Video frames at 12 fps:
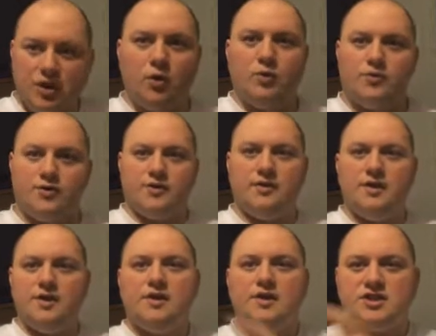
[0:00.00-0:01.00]
know the
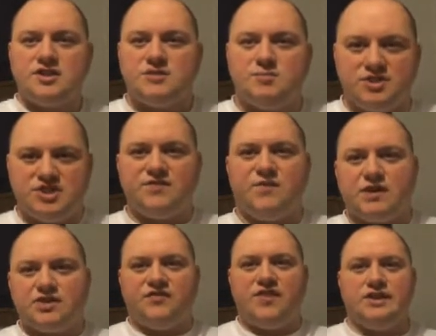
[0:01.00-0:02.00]

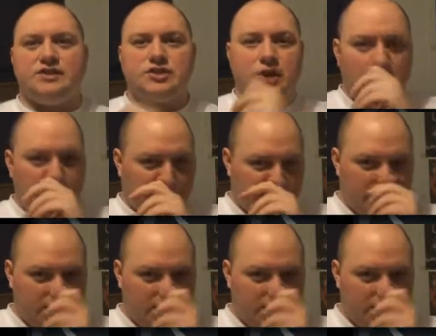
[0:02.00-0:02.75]
specifics of each car.